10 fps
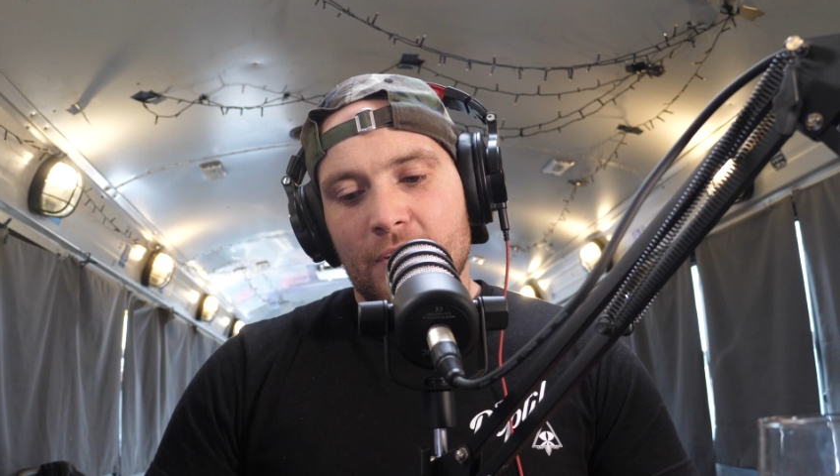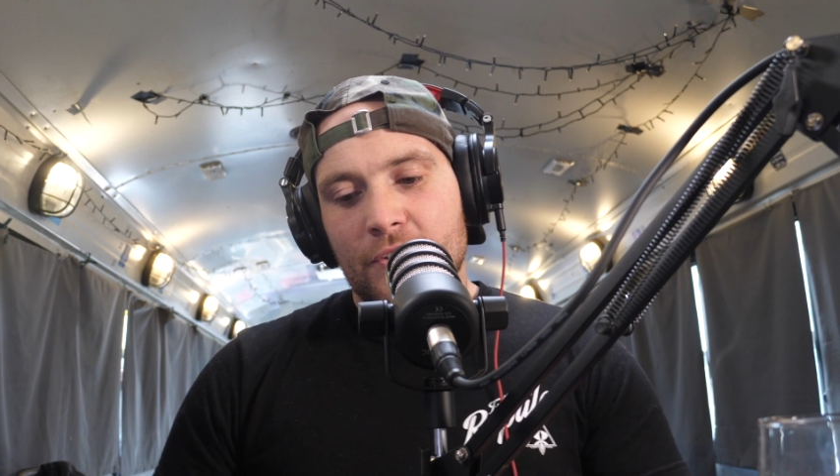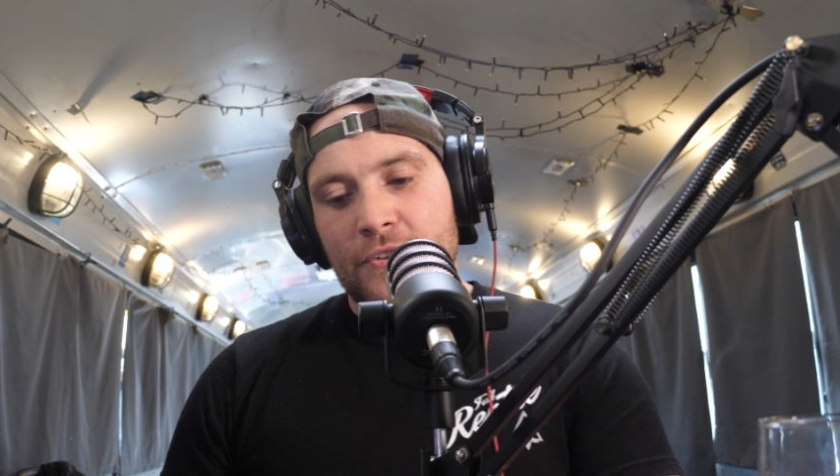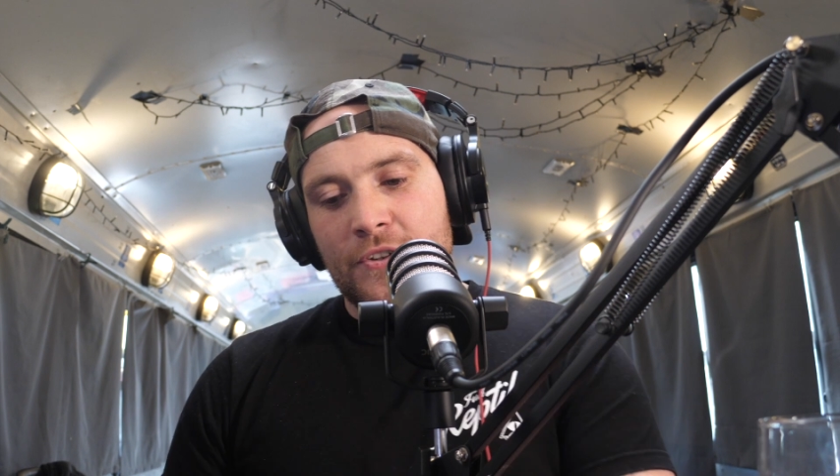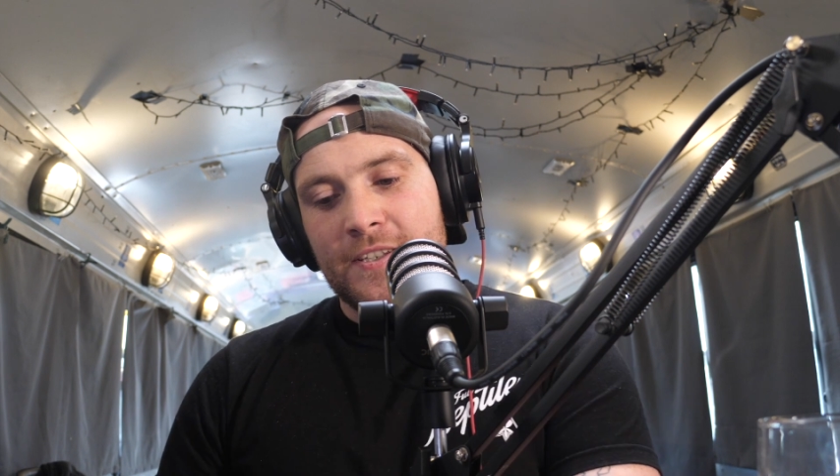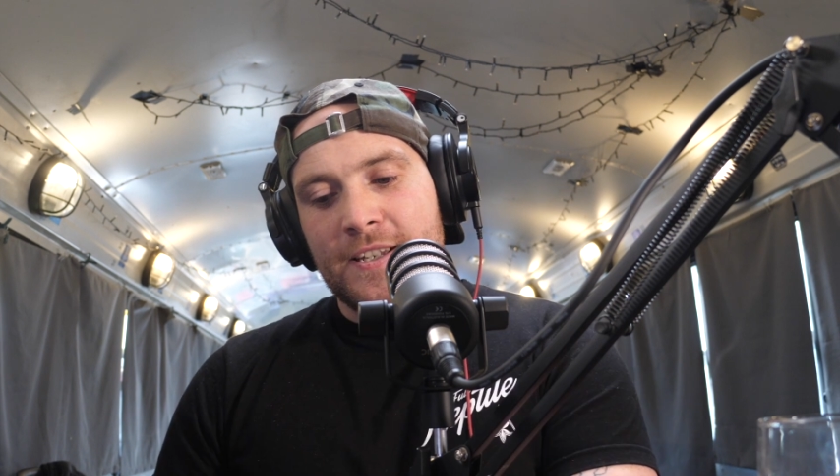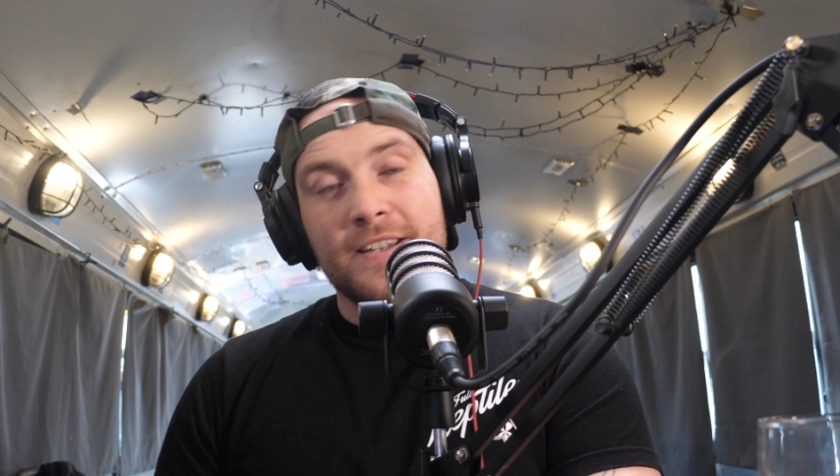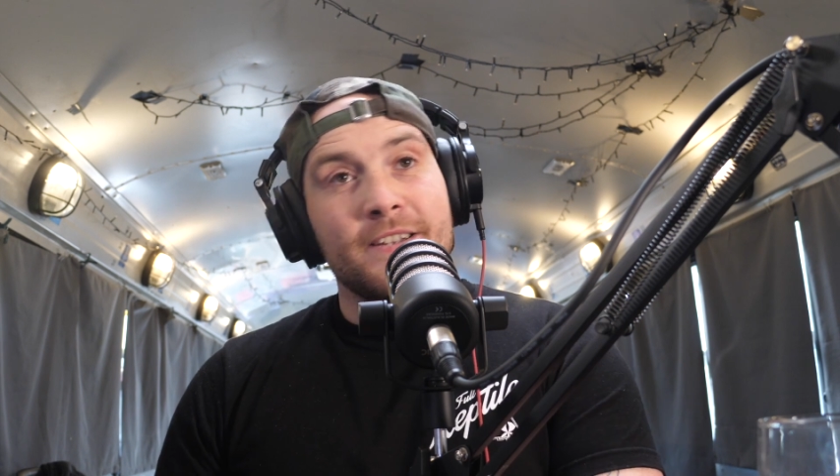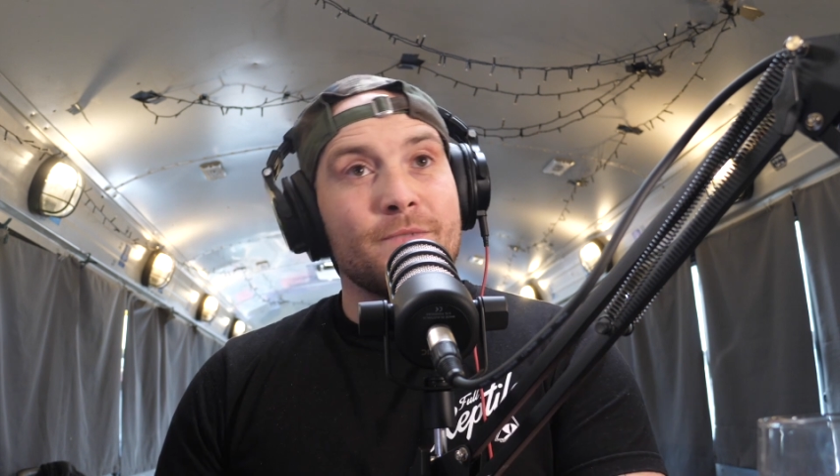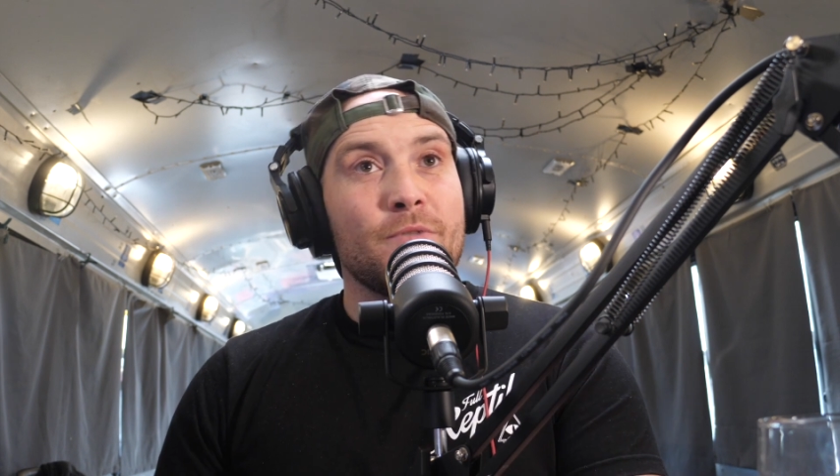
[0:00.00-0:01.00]
you
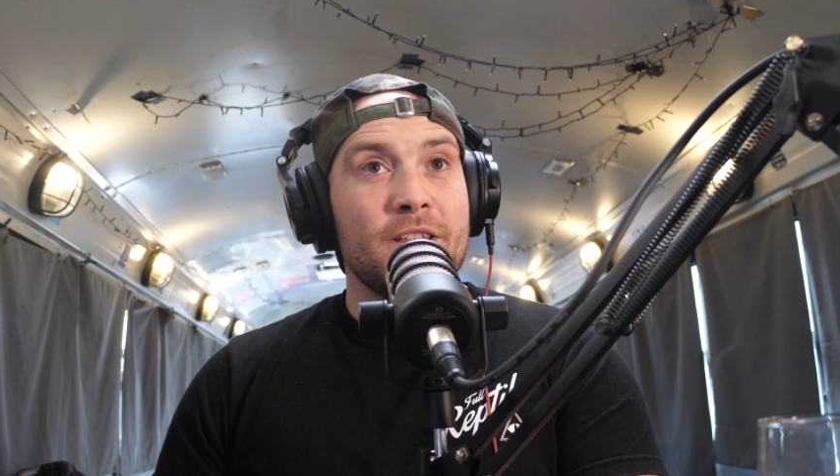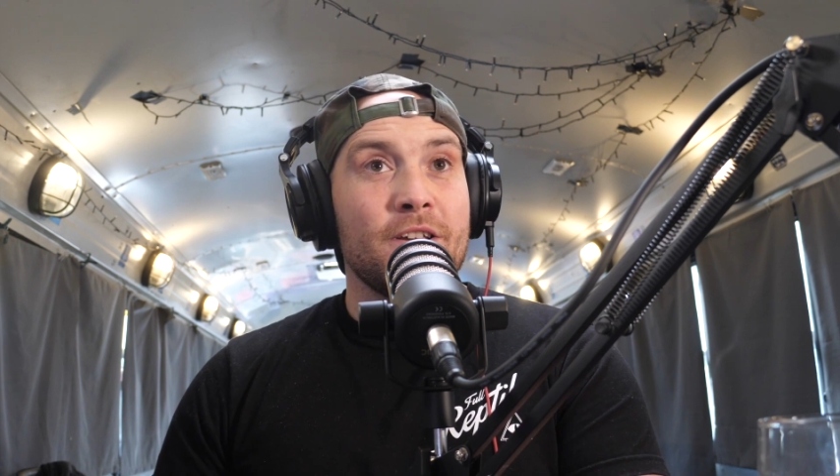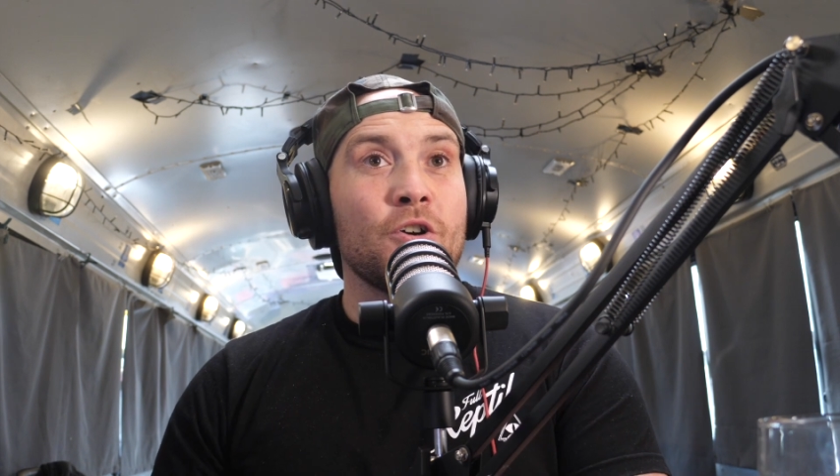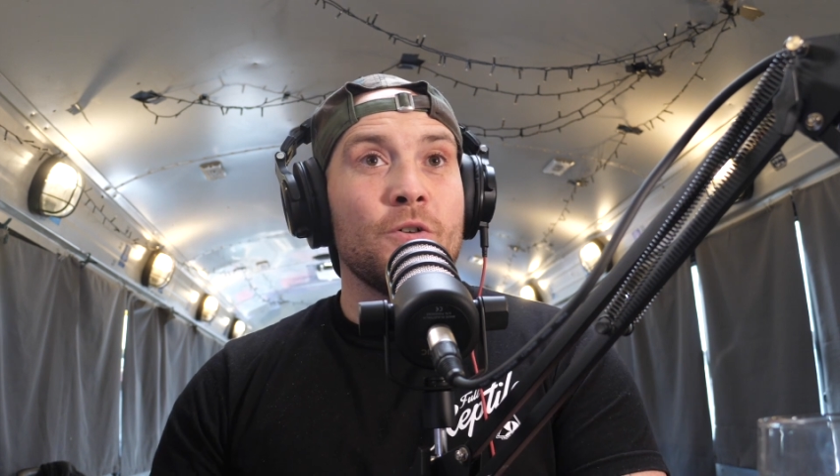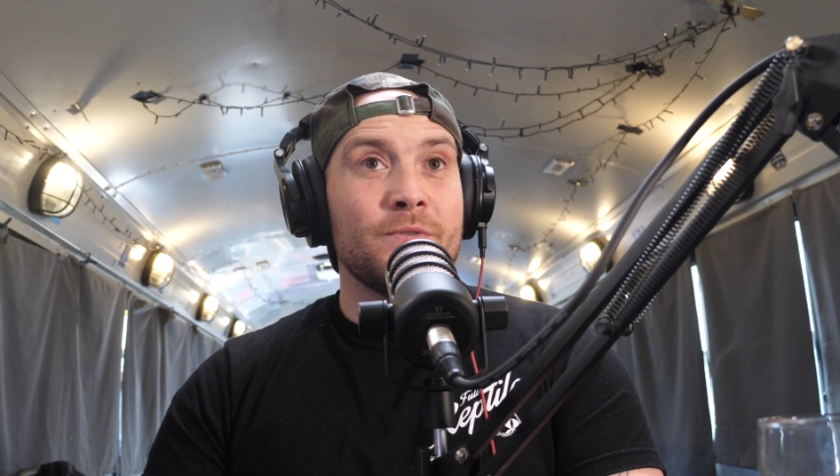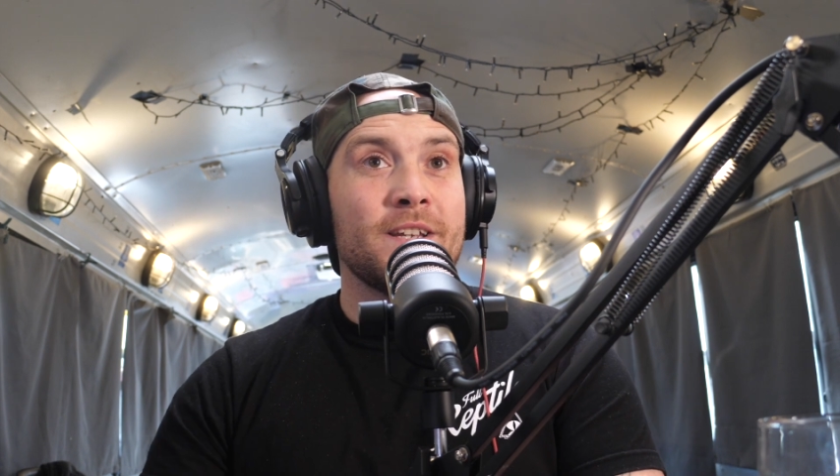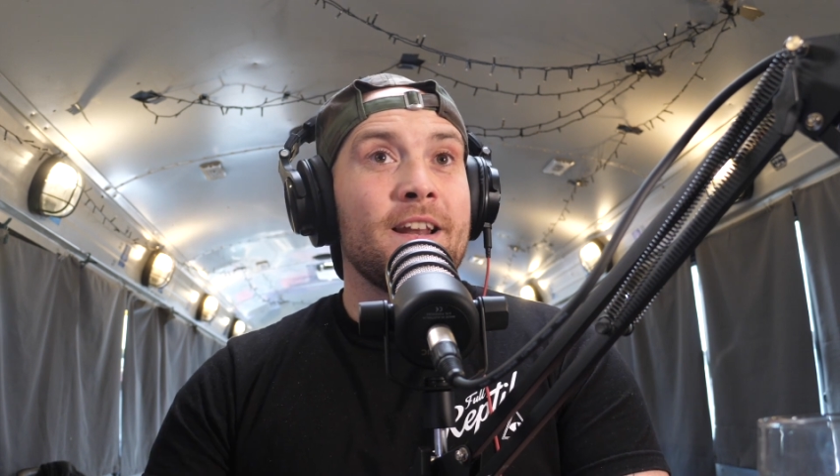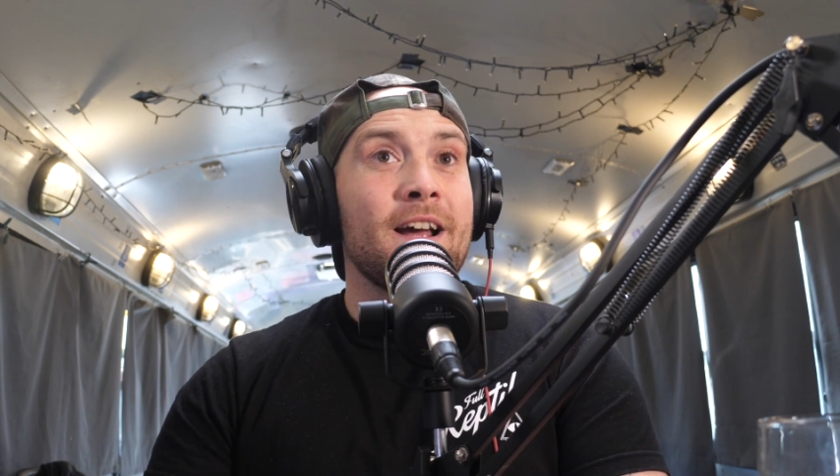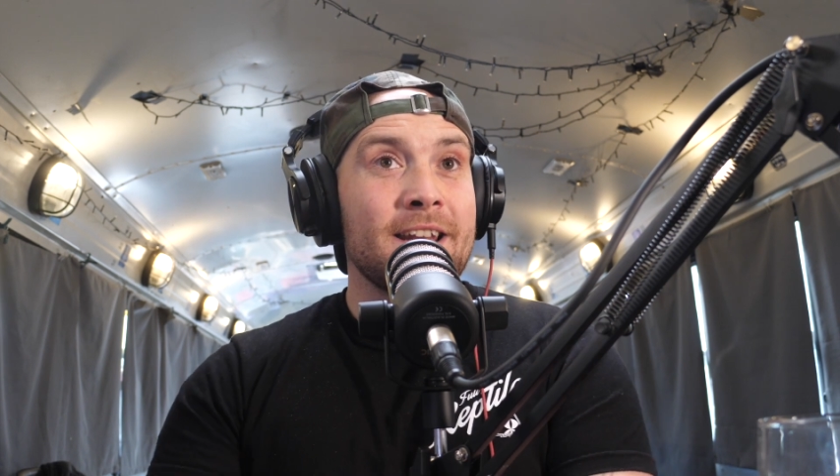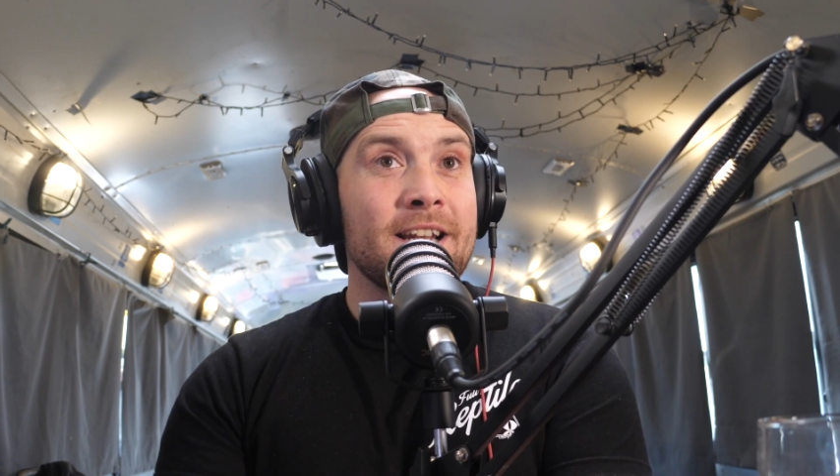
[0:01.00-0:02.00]
see somebody that comes in,
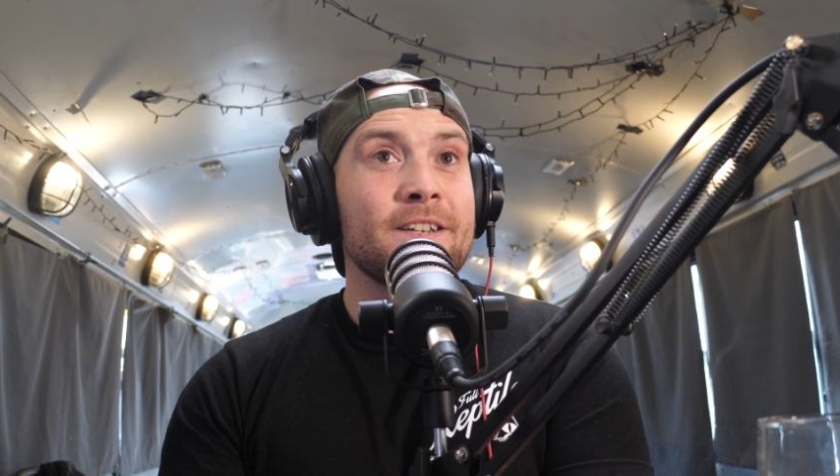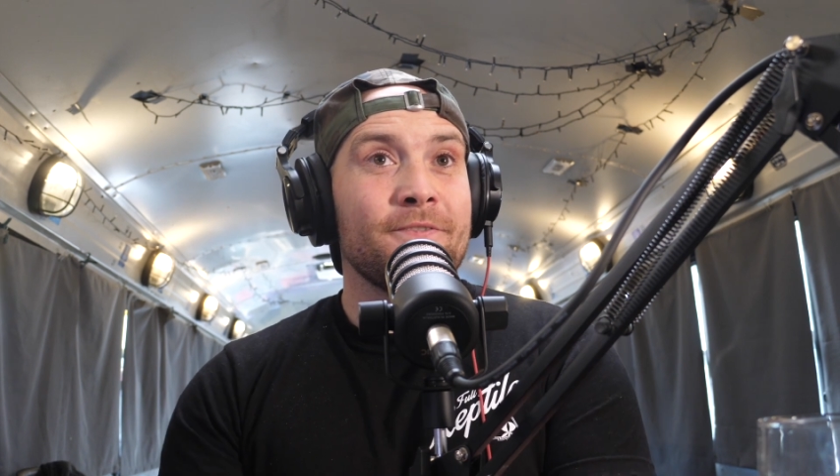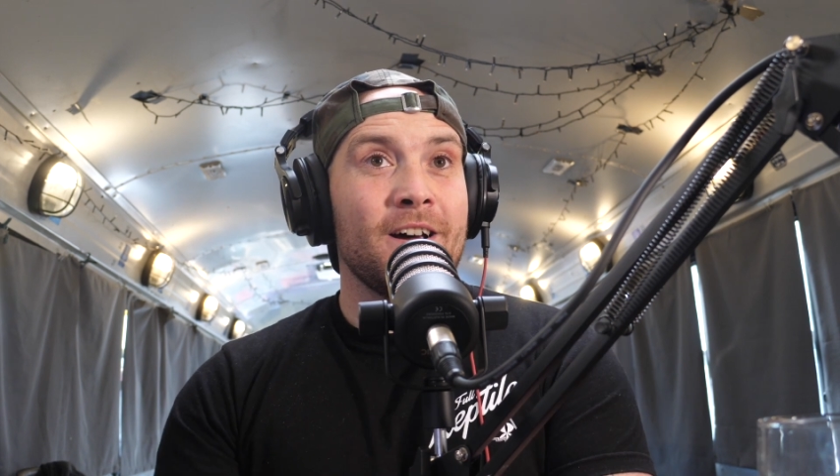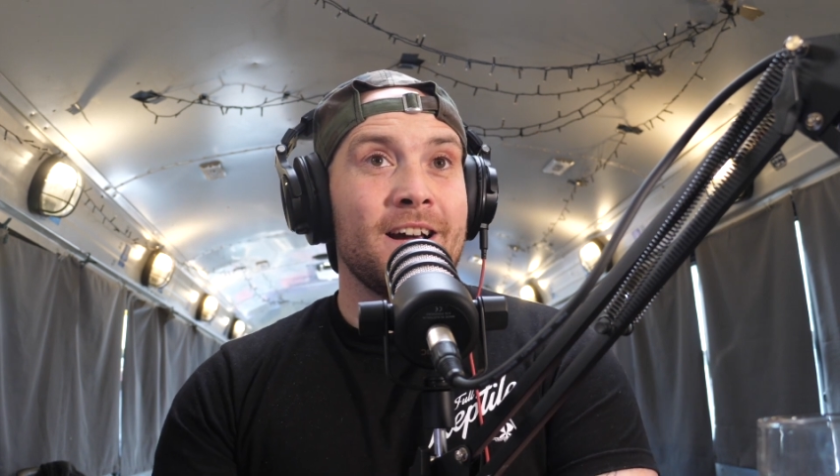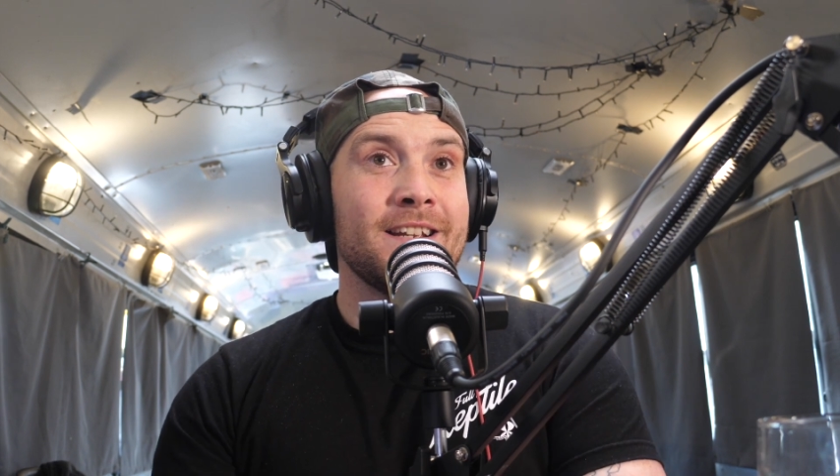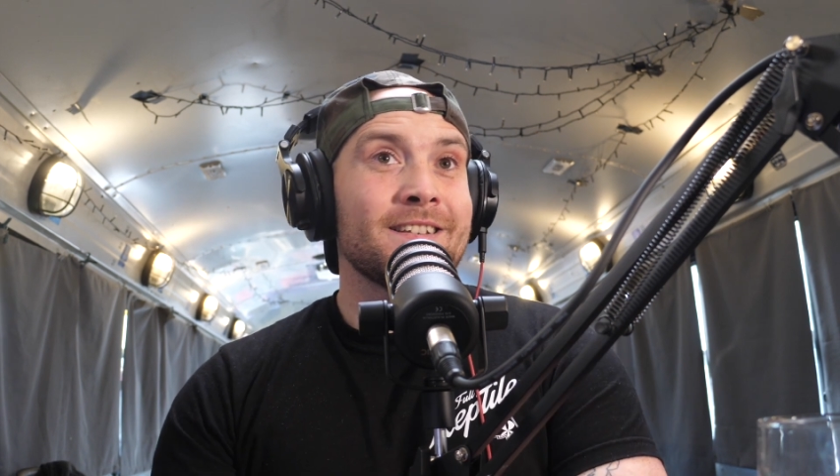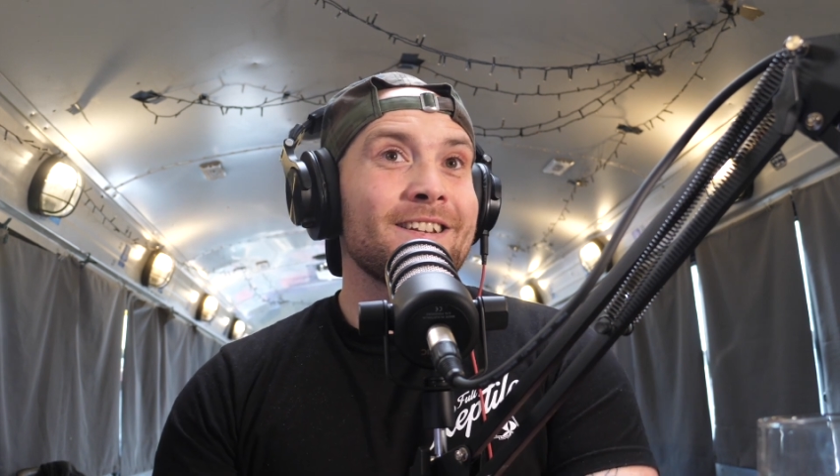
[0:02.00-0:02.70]
identifies,